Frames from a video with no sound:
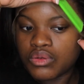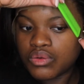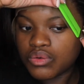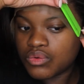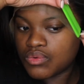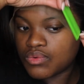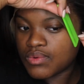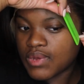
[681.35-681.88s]

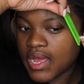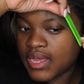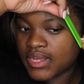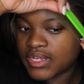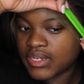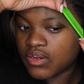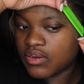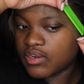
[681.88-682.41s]
Ooh, I
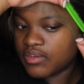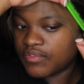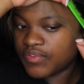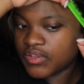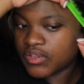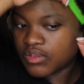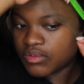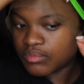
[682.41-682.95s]
can already
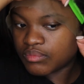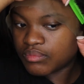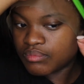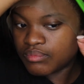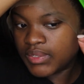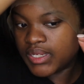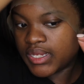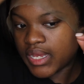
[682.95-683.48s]
feel
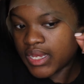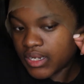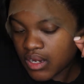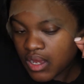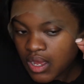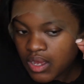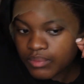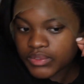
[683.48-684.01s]
me getting
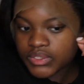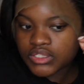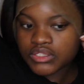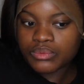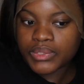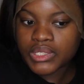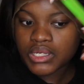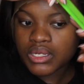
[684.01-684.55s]
hot with this
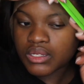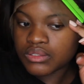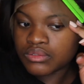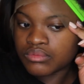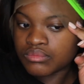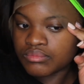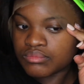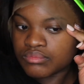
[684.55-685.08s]
wig on.